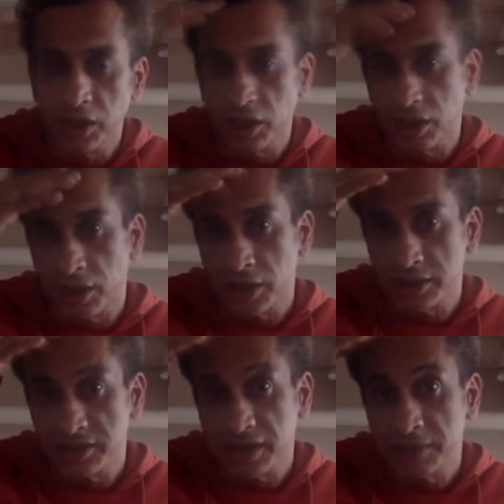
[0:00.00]

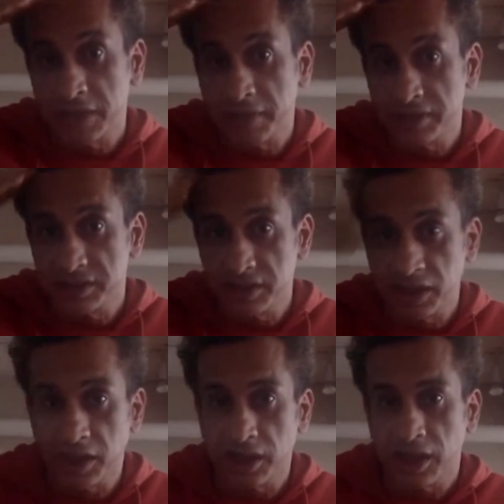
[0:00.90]
at the same time as the
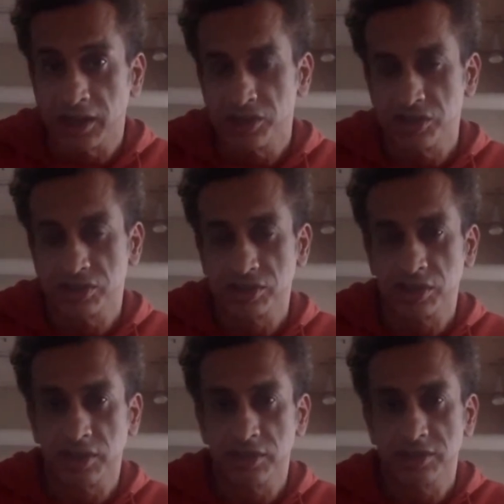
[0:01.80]
Algiers
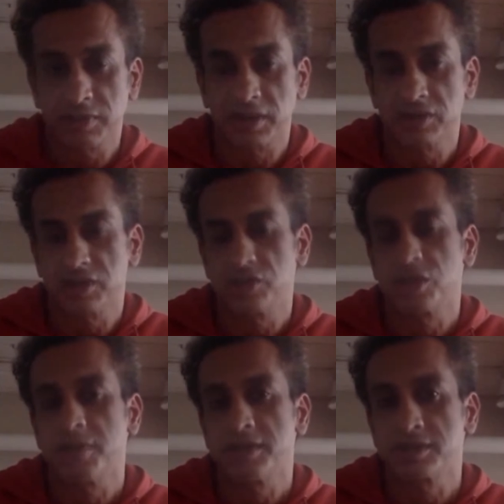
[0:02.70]
Smart City
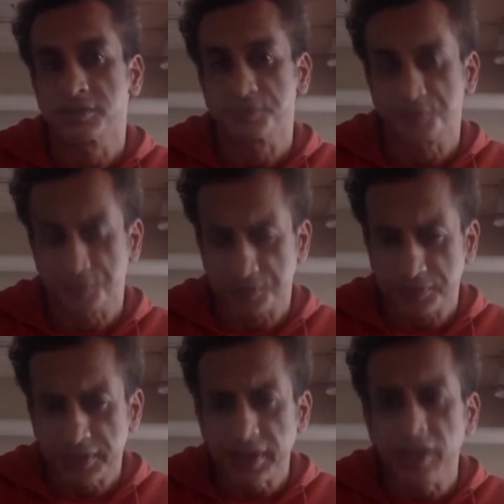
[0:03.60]
Summit.
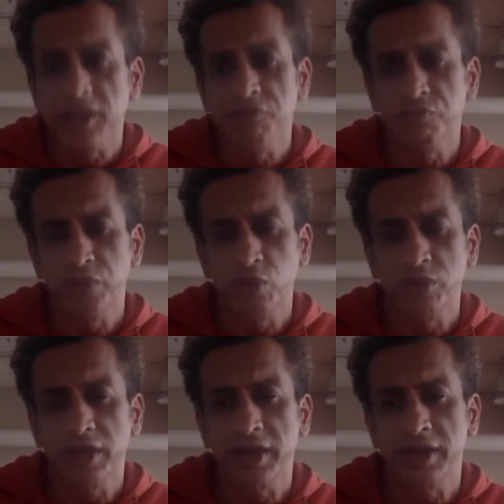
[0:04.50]
If we
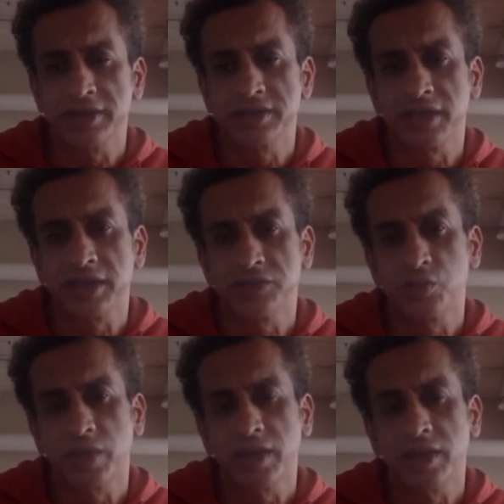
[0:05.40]
look at it, the
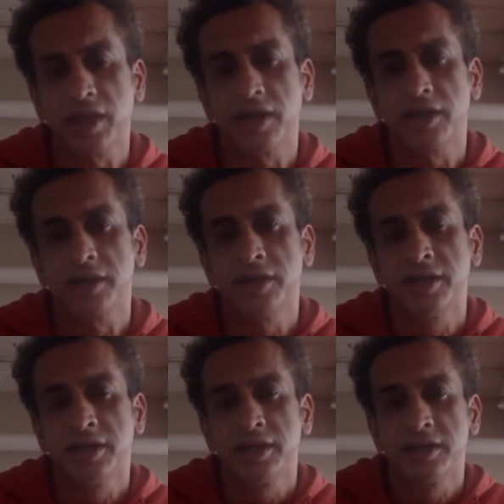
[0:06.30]
way
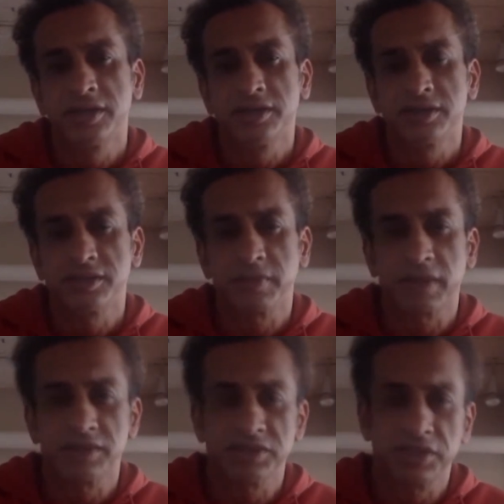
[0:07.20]
the
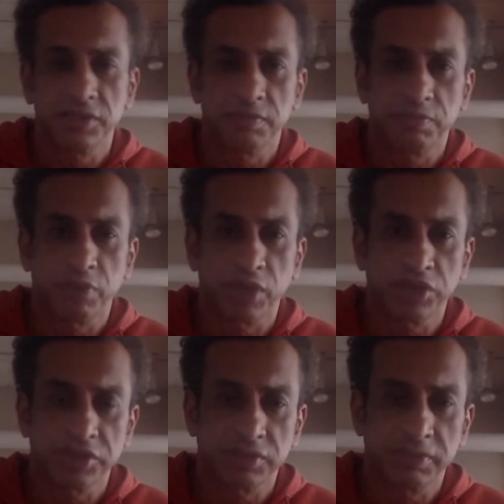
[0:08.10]
Smart City
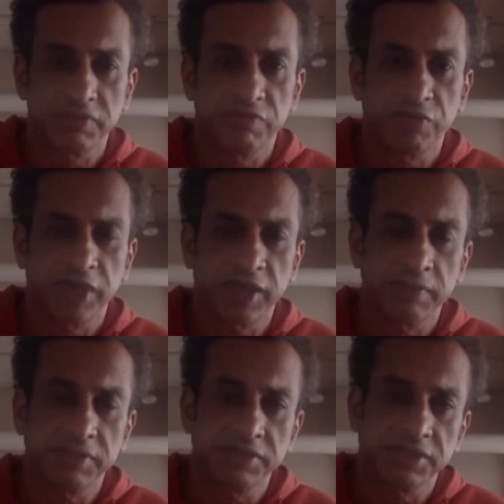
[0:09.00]
project has been
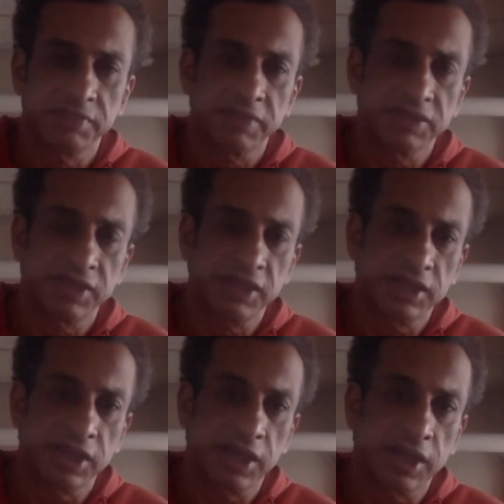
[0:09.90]
framed is in
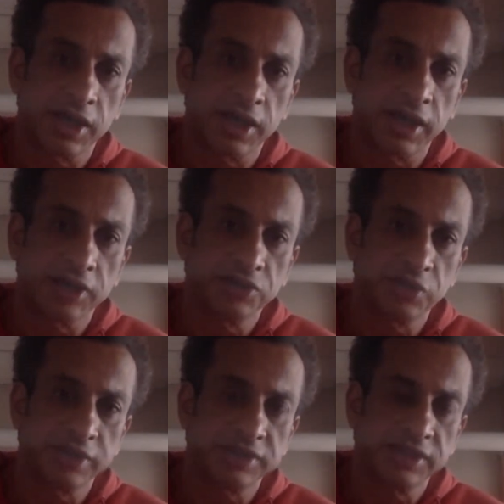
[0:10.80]
basically
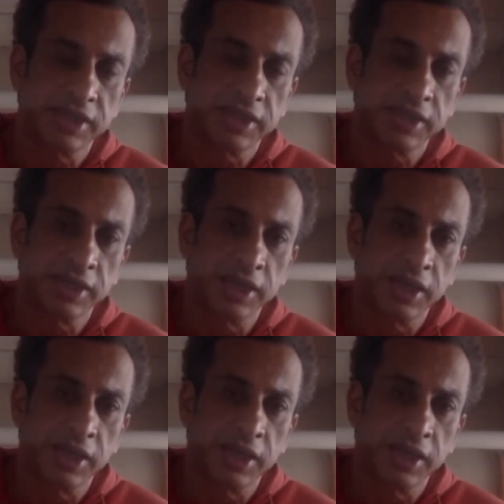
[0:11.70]
addressing